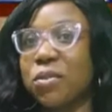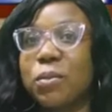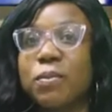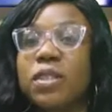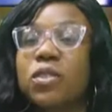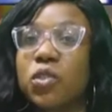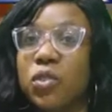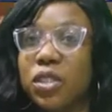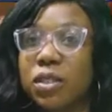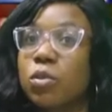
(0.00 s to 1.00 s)
something
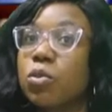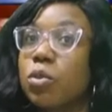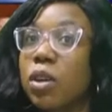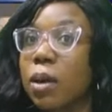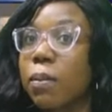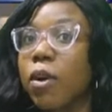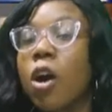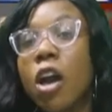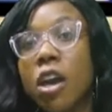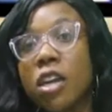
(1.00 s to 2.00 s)
interesting to talk
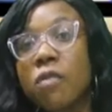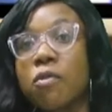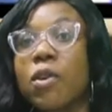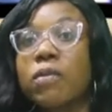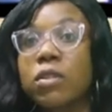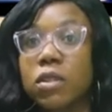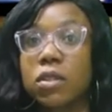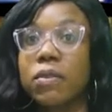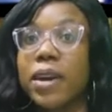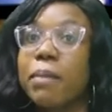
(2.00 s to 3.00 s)
about. If you have not
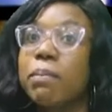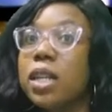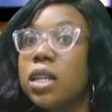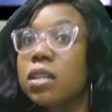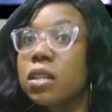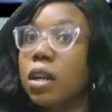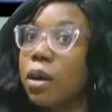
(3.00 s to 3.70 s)
subscribed, please